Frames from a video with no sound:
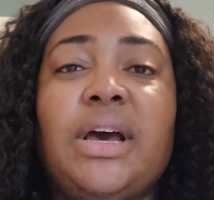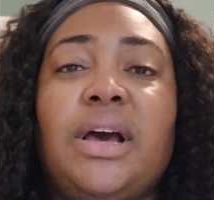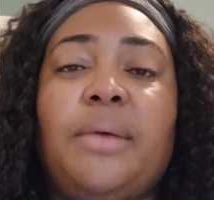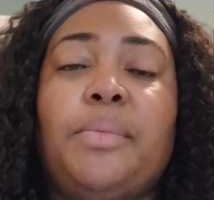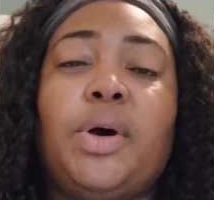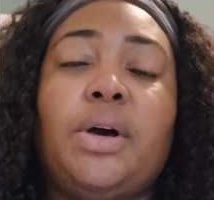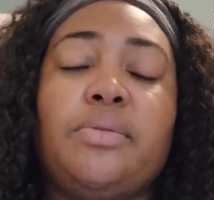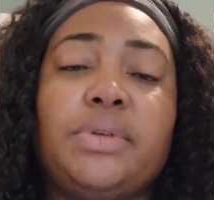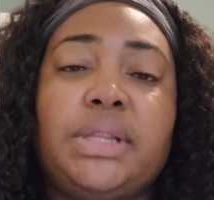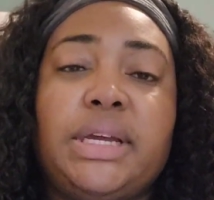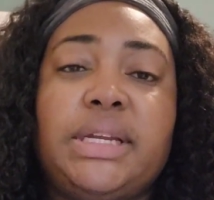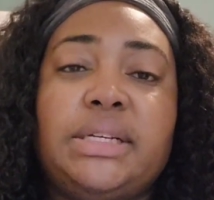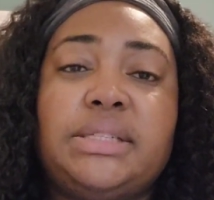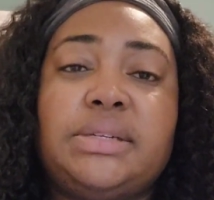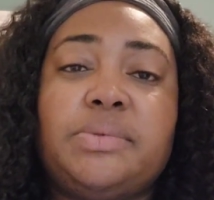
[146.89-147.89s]
um, all
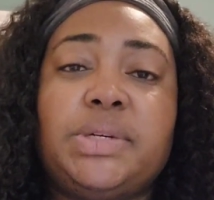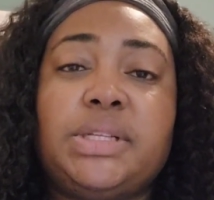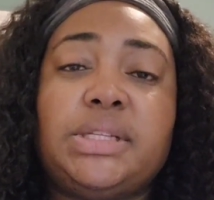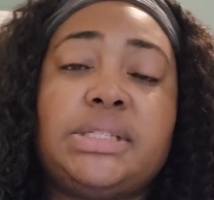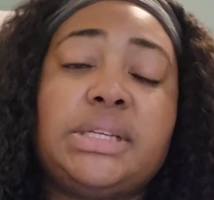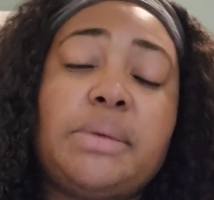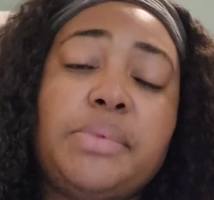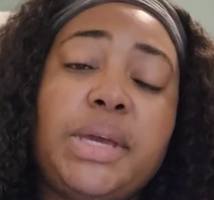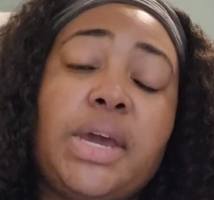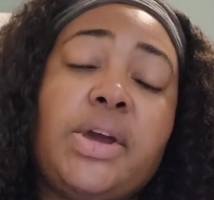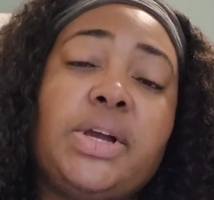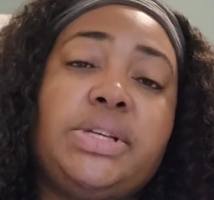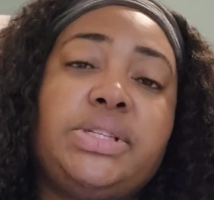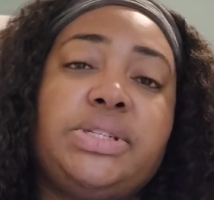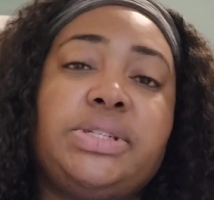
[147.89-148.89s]
relating to one of the sub
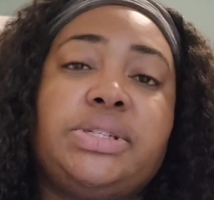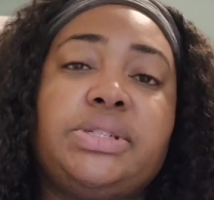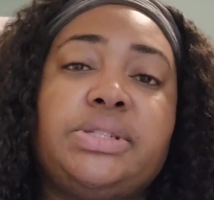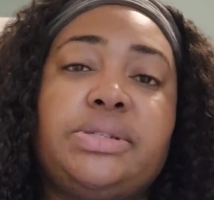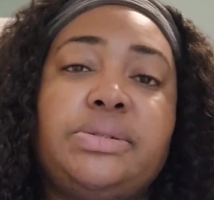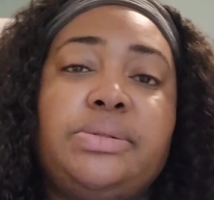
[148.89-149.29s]
characters